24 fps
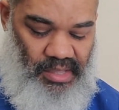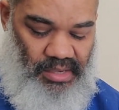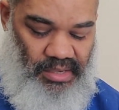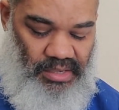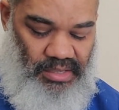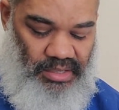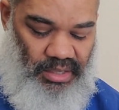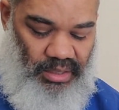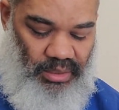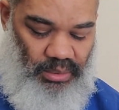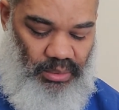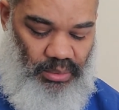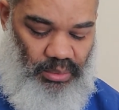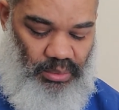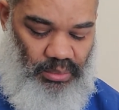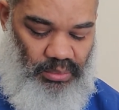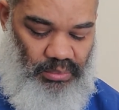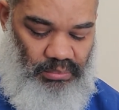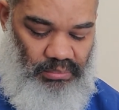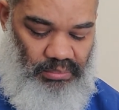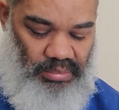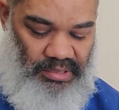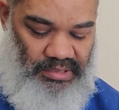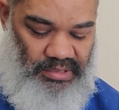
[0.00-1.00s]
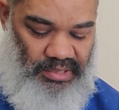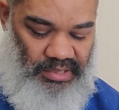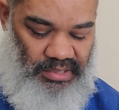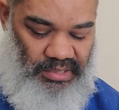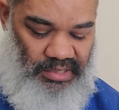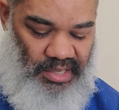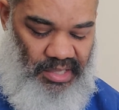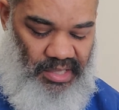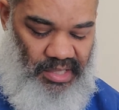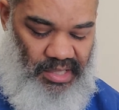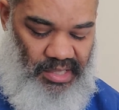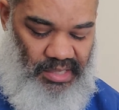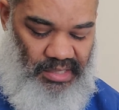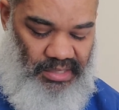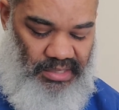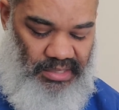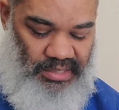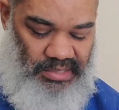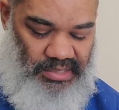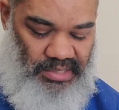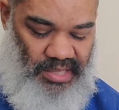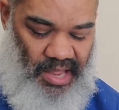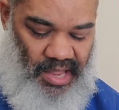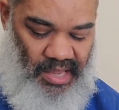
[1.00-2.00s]
no, but the dead
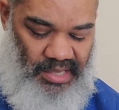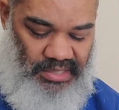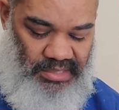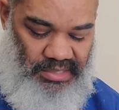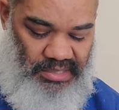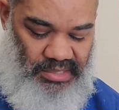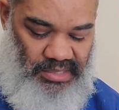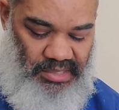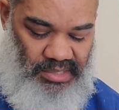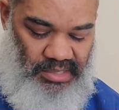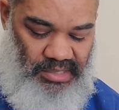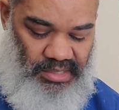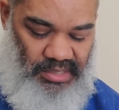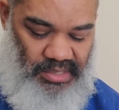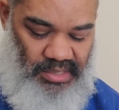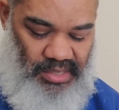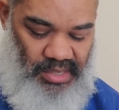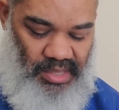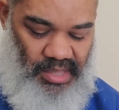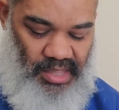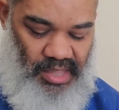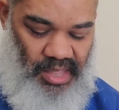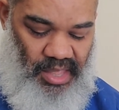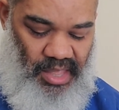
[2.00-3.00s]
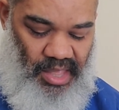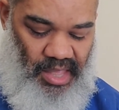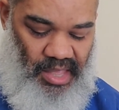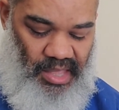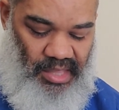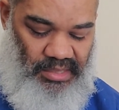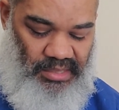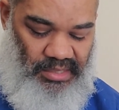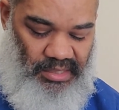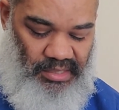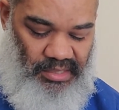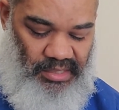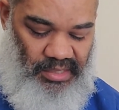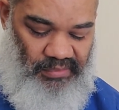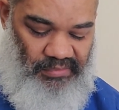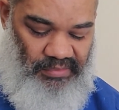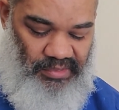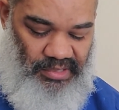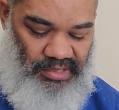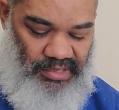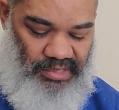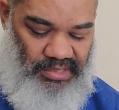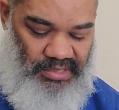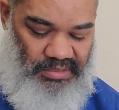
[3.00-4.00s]
is thy son, and the
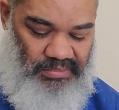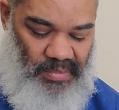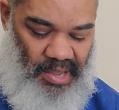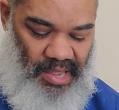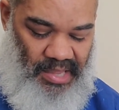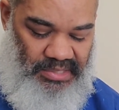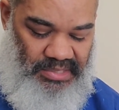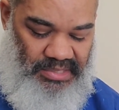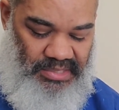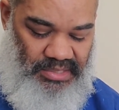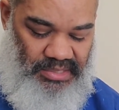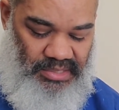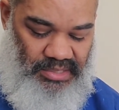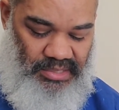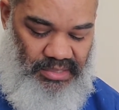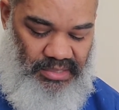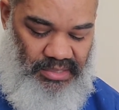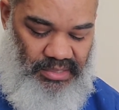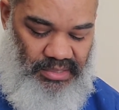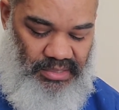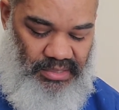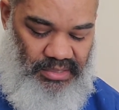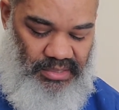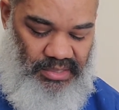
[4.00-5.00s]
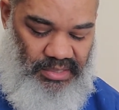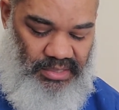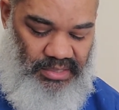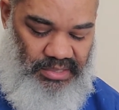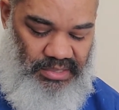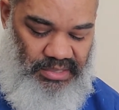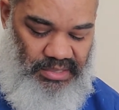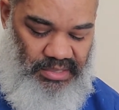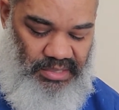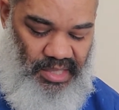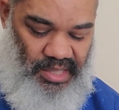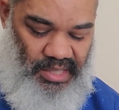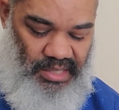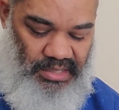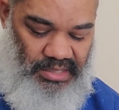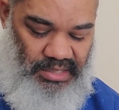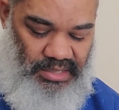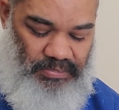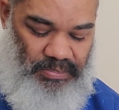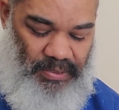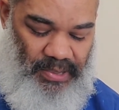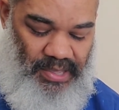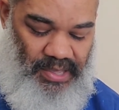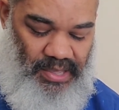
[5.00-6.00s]
living is my son. Thus they
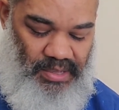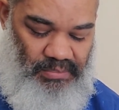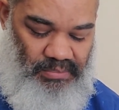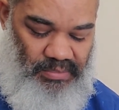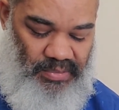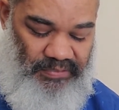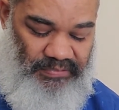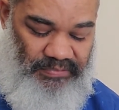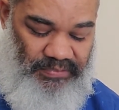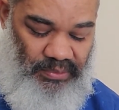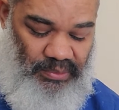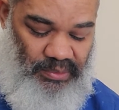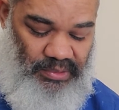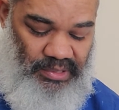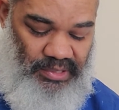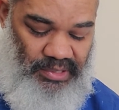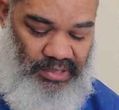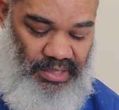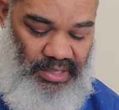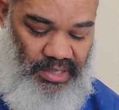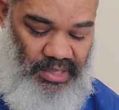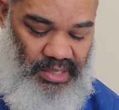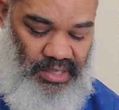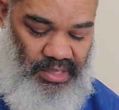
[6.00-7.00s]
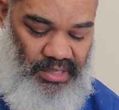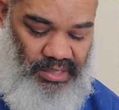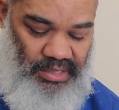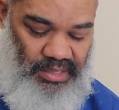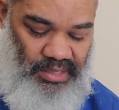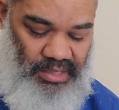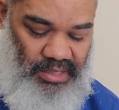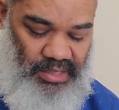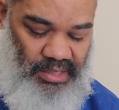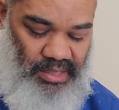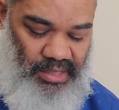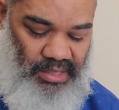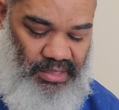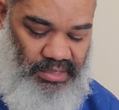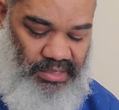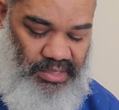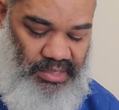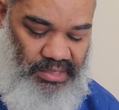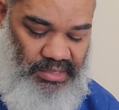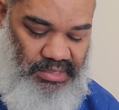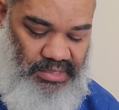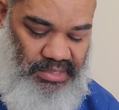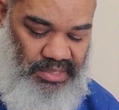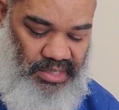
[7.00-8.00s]
spake before the king.
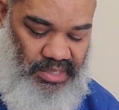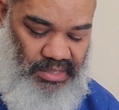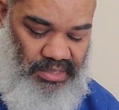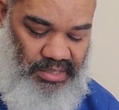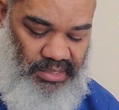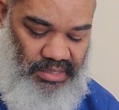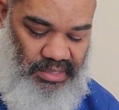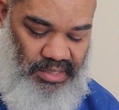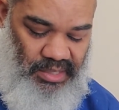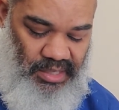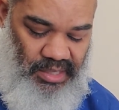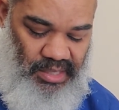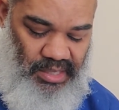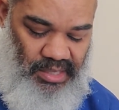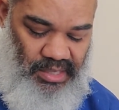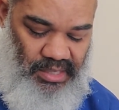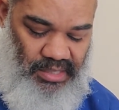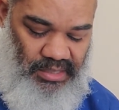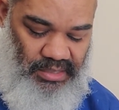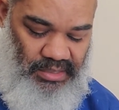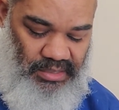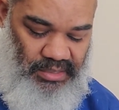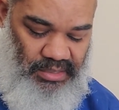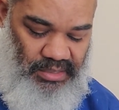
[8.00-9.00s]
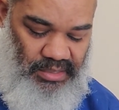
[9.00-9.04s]
Then said the king,